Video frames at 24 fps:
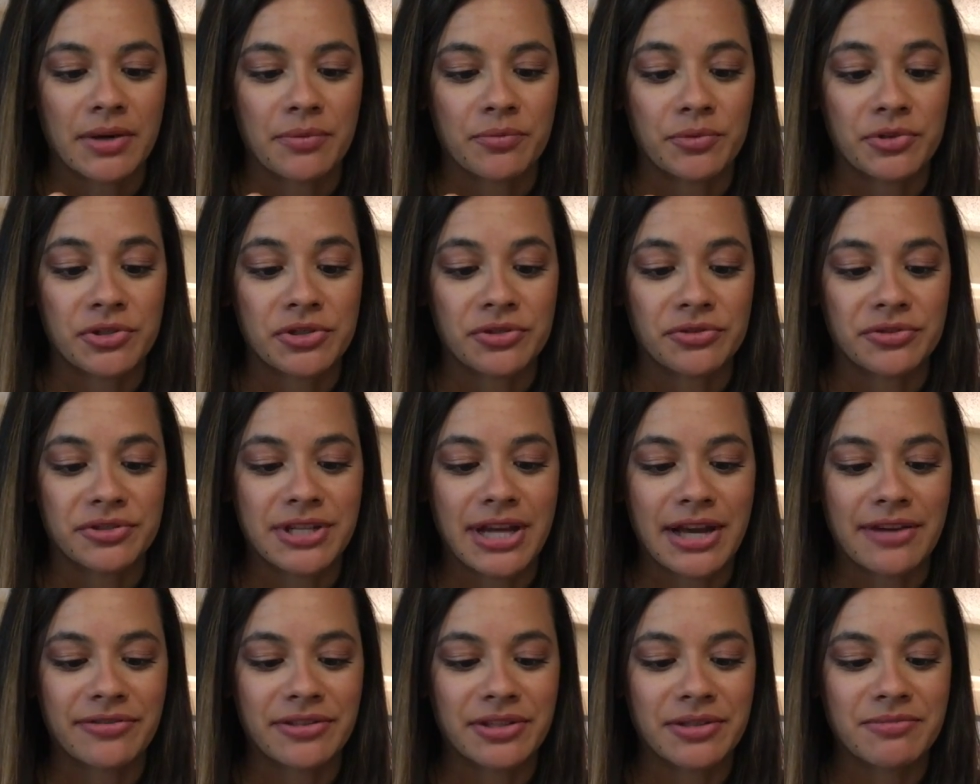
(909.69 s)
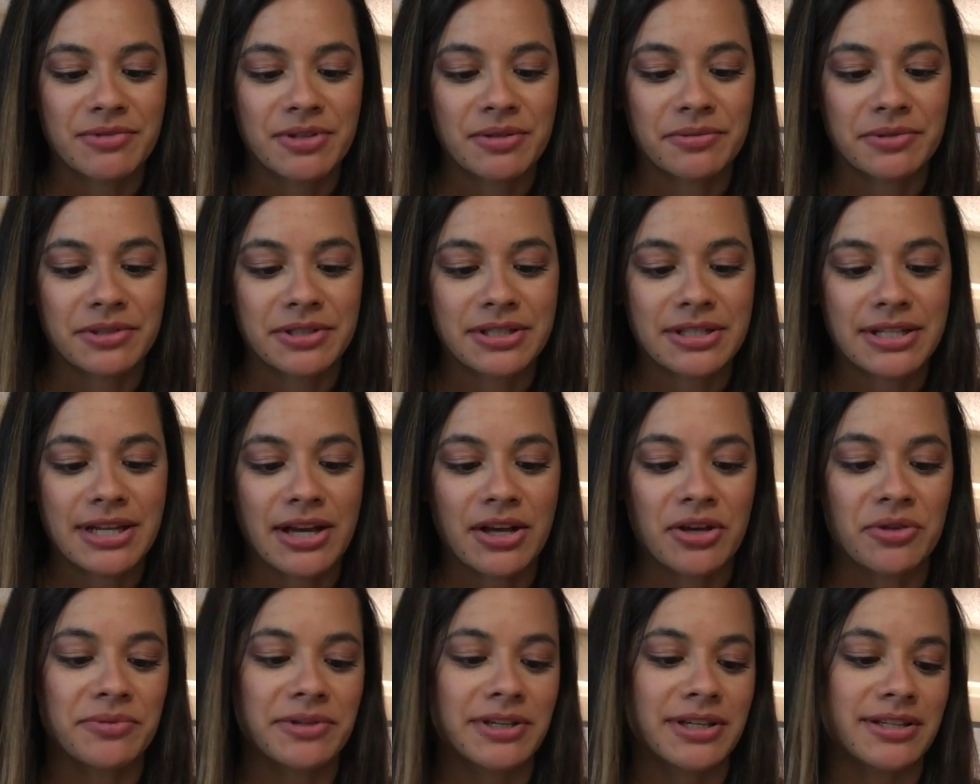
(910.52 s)
which you'll definitely be able to
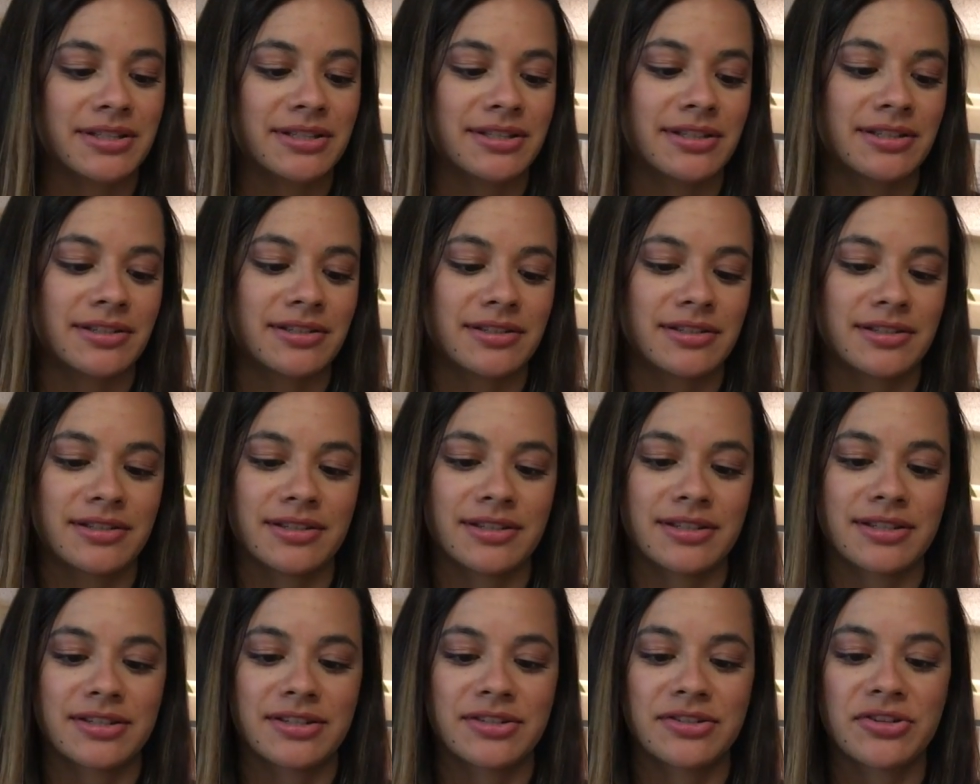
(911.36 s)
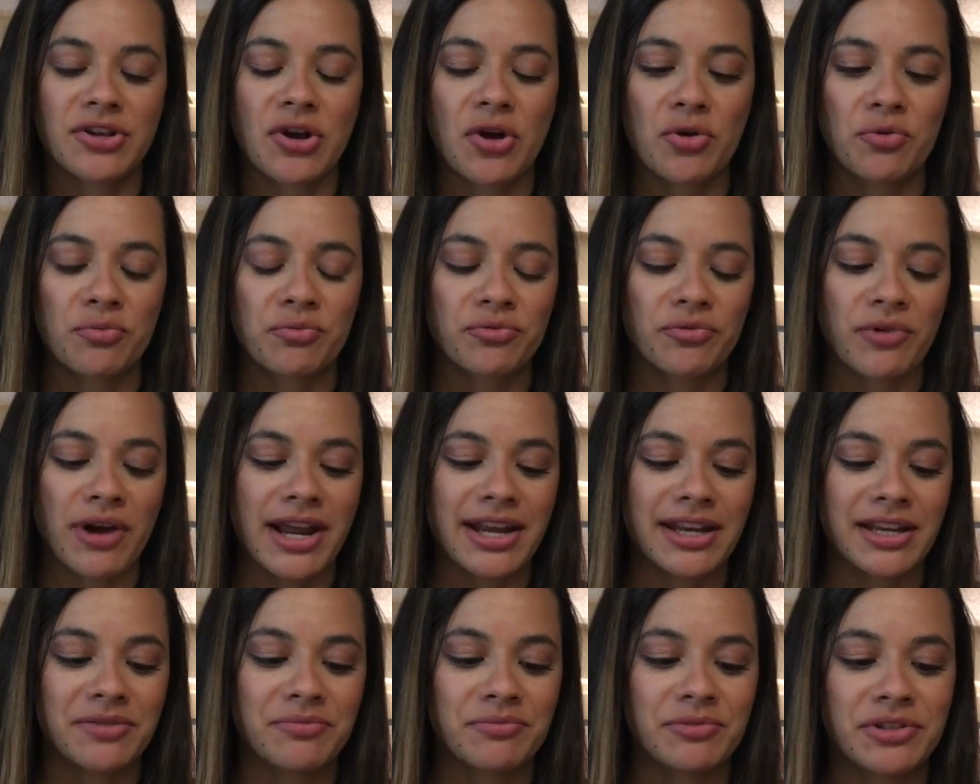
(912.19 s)
tell because it's just so
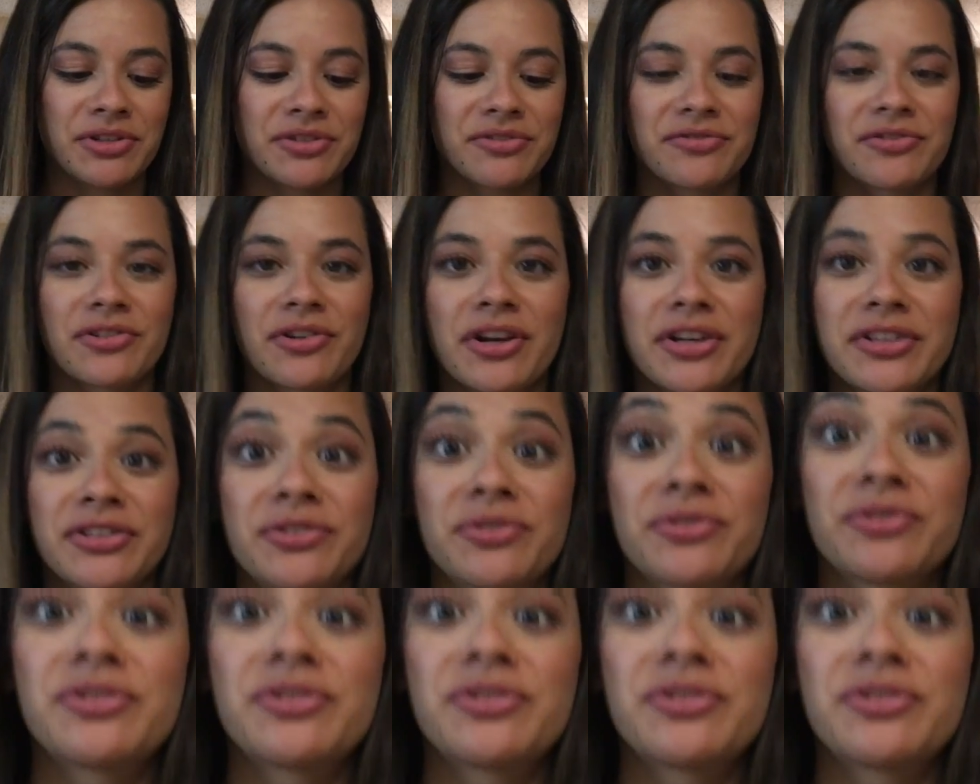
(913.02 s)
bright and beautiful, and you'll